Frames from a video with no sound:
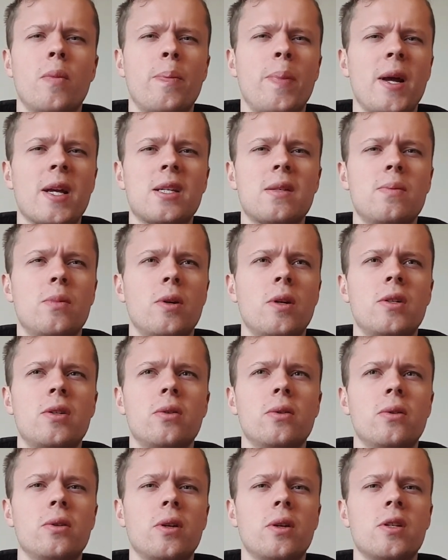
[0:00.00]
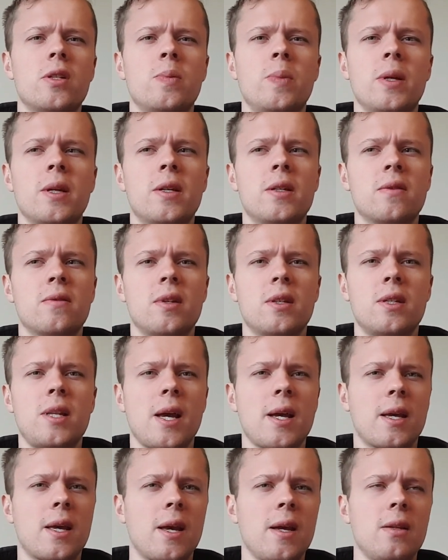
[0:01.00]
best monitor audio speakers of the
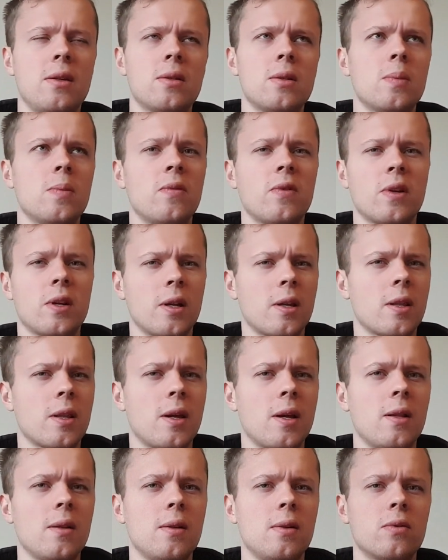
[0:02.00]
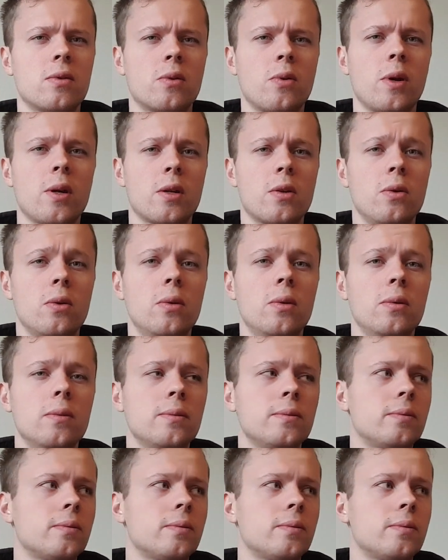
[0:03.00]
decade or something like that. It was quite cool.